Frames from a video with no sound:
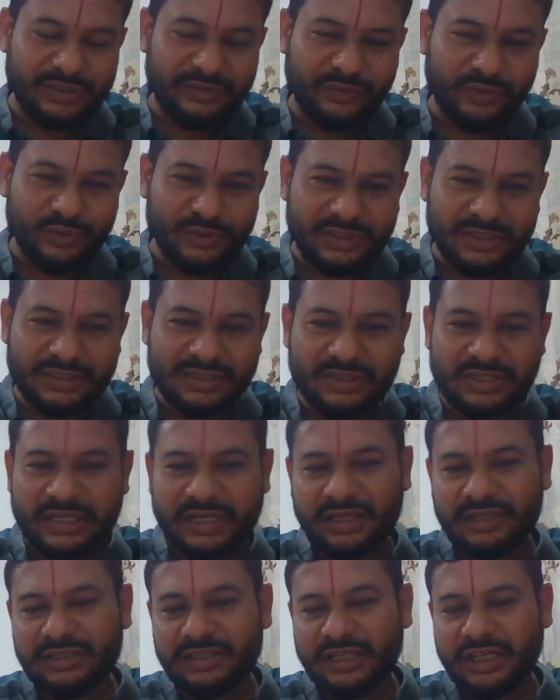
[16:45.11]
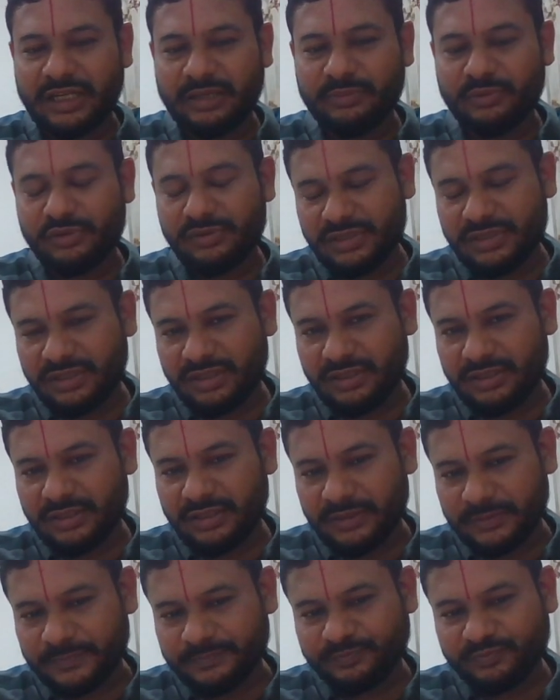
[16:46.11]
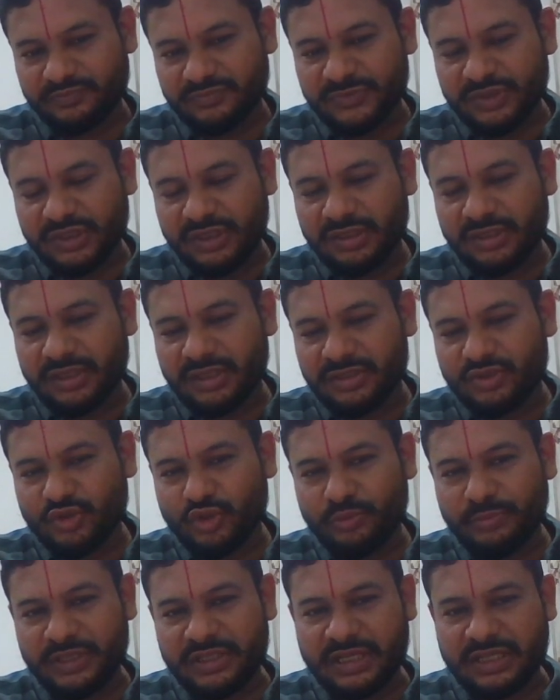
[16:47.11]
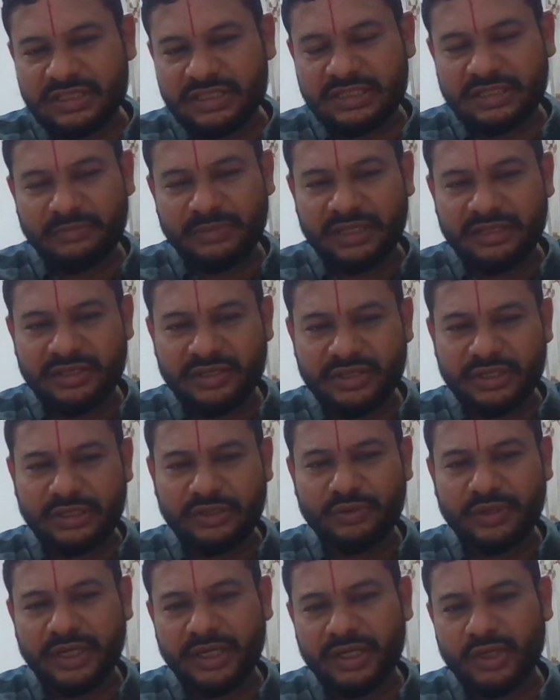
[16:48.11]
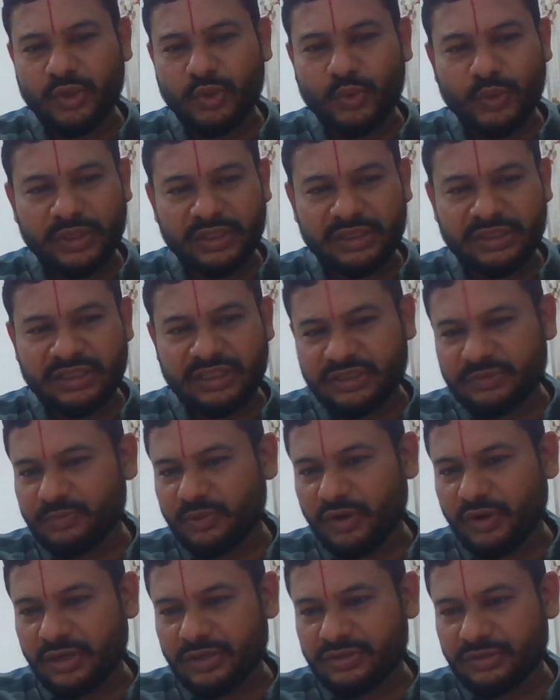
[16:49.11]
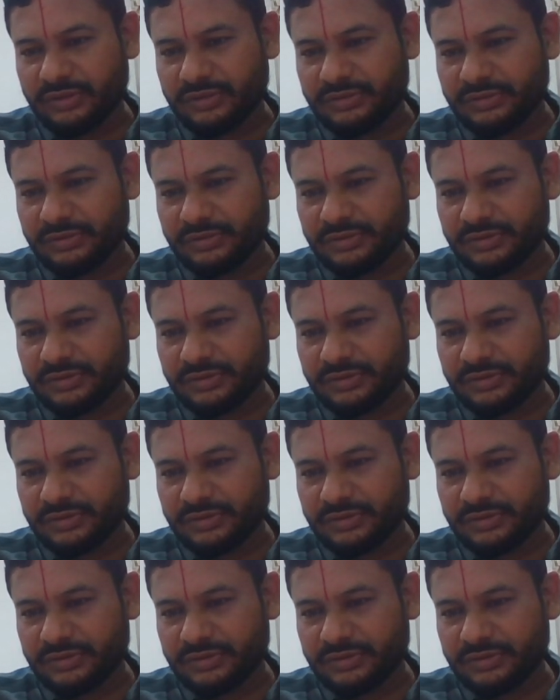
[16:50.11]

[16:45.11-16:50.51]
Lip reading: If you just take the help, you'll see there's so much customization you can do in these plots also.